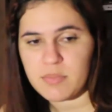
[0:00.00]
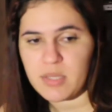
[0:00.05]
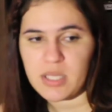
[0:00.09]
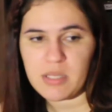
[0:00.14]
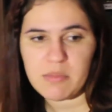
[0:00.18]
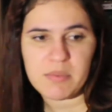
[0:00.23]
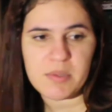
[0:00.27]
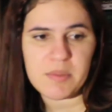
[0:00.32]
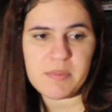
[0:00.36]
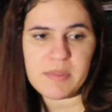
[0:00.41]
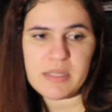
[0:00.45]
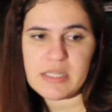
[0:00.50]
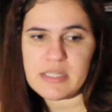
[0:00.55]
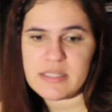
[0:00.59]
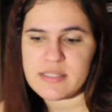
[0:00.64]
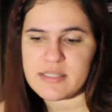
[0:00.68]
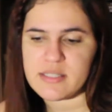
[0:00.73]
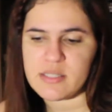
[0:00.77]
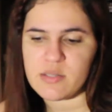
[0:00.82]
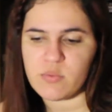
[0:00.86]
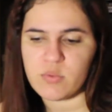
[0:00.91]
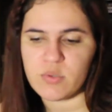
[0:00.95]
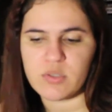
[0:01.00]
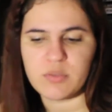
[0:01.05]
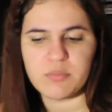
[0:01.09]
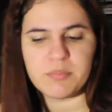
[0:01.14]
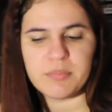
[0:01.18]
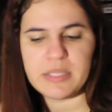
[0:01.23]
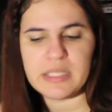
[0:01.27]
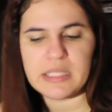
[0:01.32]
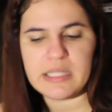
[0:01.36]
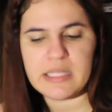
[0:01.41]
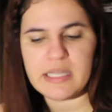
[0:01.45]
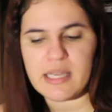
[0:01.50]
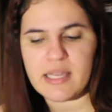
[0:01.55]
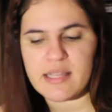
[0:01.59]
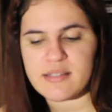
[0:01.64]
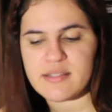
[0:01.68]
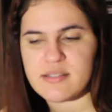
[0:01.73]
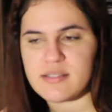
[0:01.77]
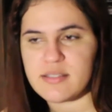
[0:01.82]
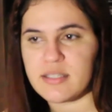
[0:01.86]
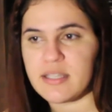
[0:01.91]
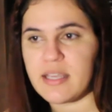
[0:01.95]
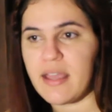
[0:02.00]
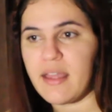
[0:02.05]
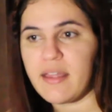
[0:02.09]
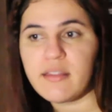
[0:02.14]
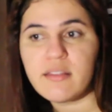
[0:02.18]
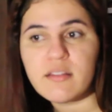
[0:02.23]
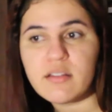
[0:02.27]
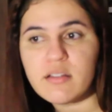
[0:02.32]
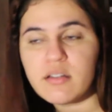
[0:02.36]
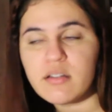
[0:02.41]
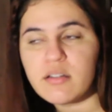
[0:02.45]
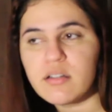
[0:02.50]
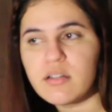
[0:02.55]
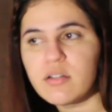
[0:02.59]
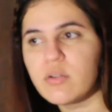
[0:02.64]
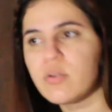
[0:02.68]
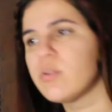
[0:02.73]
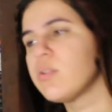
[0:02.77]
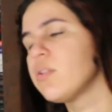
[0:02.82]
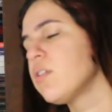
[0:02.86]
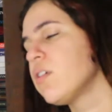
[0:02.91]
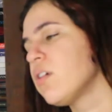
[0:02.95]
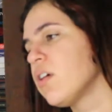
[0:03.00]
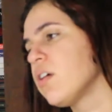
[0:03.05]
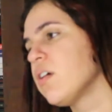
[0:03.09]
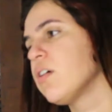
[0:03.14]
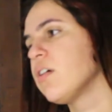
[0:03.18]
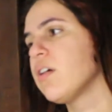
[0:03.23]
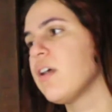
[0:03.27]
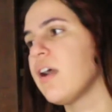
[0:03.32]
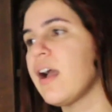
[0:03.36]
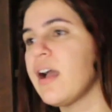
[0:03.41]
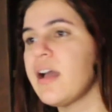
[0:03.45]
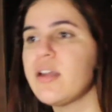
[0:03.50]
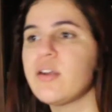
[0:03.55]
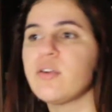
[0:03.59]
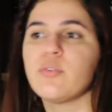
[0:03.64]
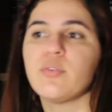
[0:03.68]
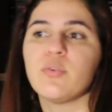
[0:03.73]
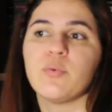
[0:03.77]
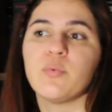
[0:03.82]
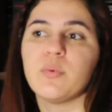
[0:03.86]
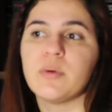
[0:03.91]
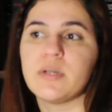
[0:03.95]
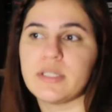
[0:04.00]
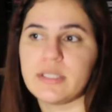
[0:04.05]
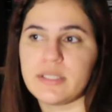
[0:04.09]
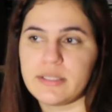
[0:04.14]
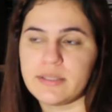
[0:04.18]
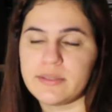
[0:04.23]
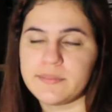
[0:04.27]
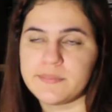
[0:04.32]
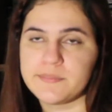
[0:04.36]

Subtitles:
maybe because they won't be as together, or I don't know what.